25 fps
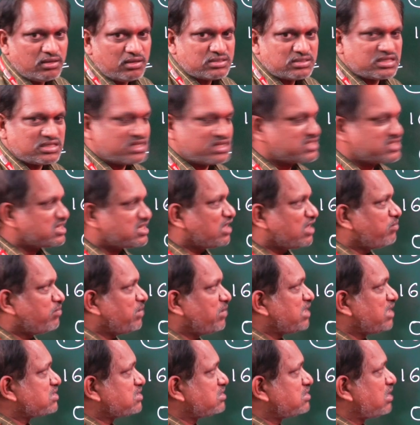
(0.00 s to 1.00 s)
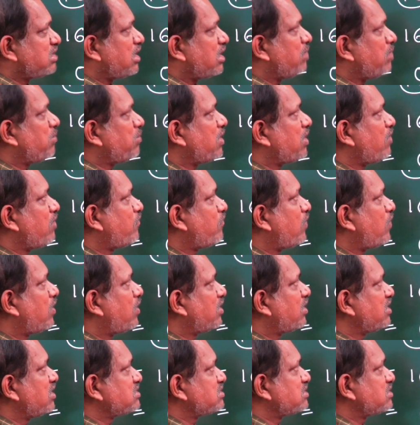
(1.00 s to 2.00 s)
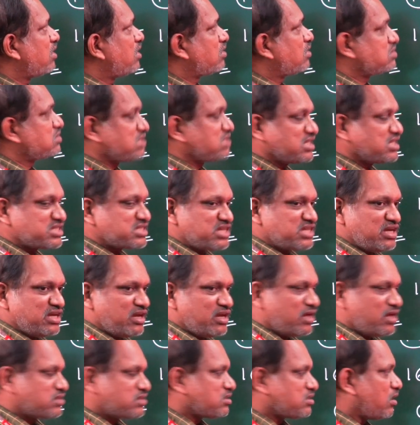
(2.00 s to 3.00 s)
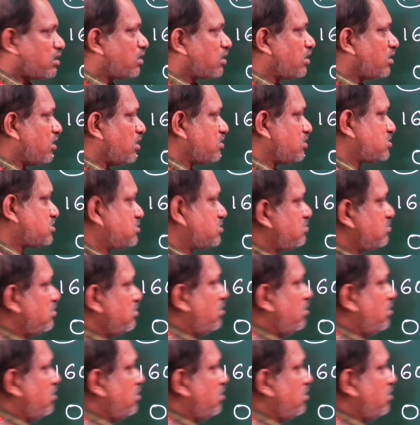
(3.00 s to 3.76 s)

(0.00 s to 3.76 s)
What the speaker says: 16 means the number of odd days are 16 days odd days